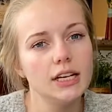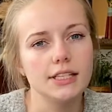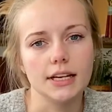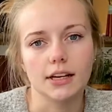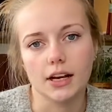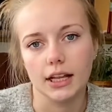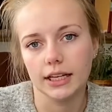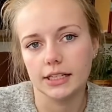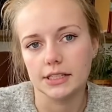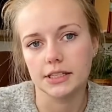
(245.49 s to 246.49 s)
take a
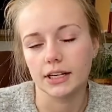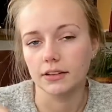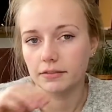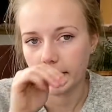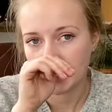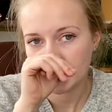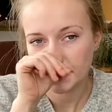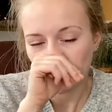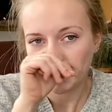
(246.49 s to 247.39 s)
cutting and stick it in the vase.